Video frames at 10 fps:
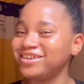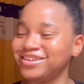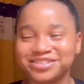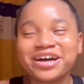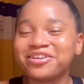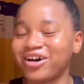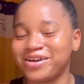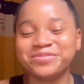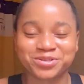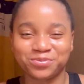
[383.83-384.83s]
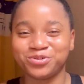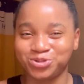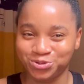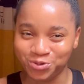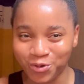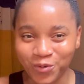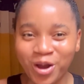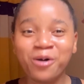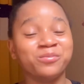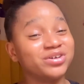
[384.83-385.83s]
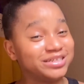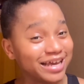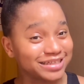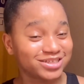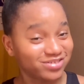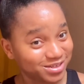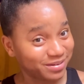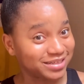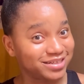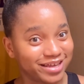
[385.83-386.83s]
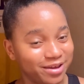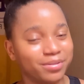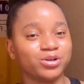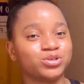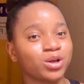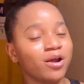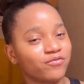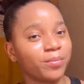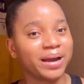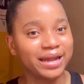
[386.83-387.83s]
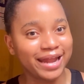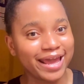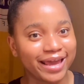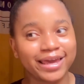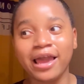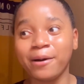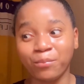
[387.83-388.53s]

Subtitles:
Is that not how it's supposed to go? But yet stretch marks still came out from my leg.